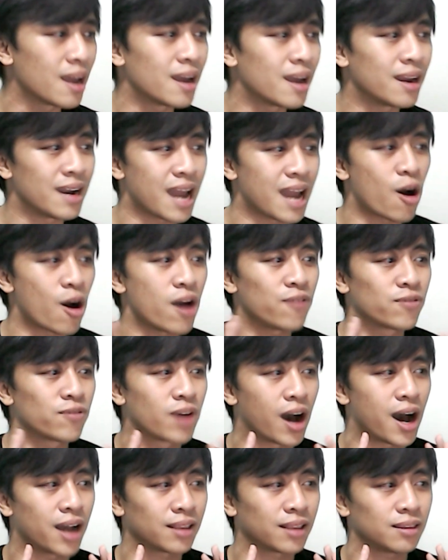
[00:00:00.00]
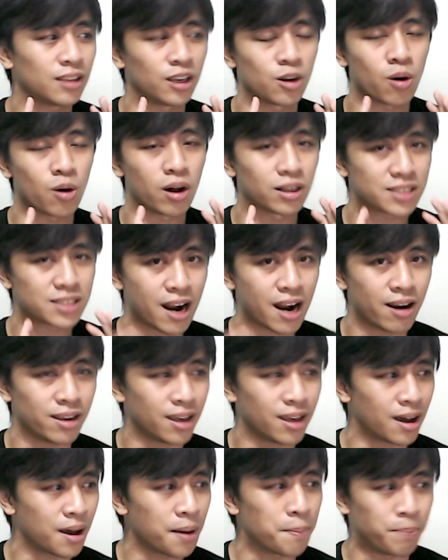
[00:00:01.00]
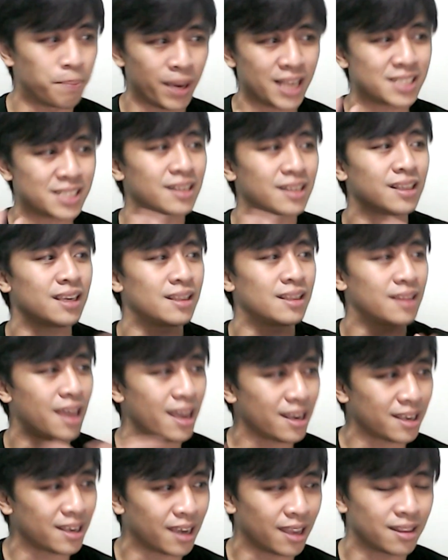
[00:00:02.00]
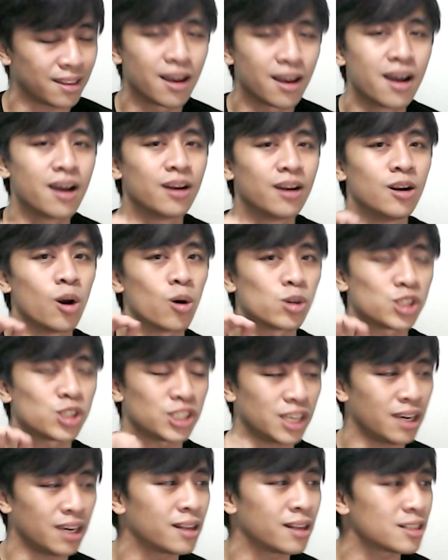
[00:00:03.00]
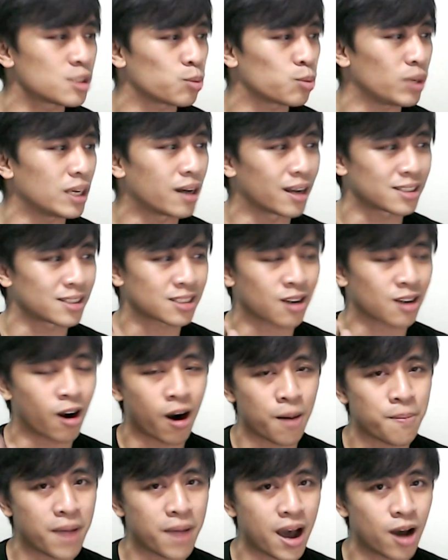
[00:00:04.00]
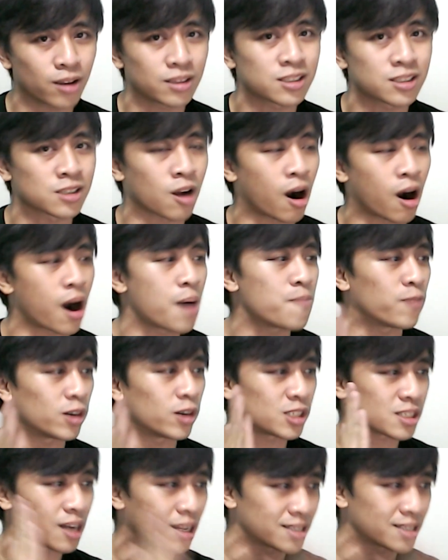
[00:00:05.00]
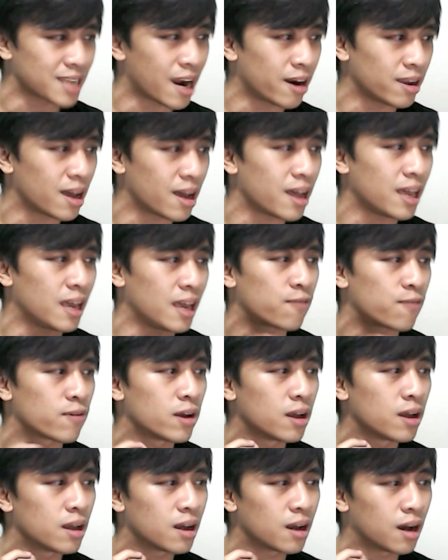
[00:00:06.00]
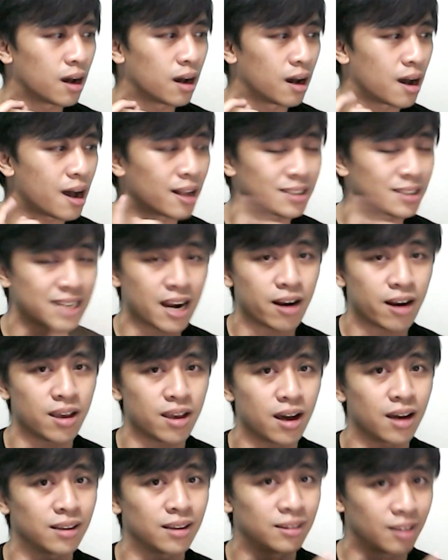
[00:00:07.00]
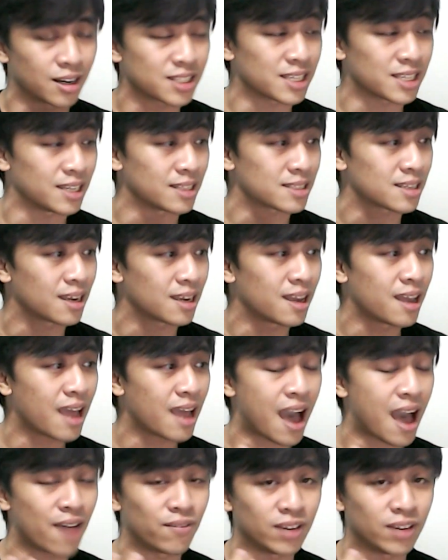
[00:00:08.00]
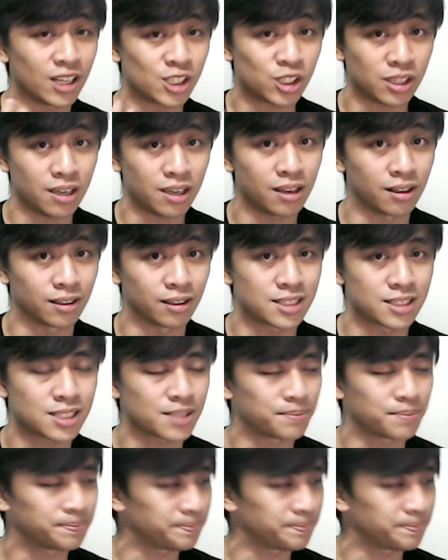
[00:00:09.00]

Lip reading: Now I've got, you know, Altaria basically naked, no shields. We got Skarm out. Skarm versus Altaria. If Altaria doesn't have any shields,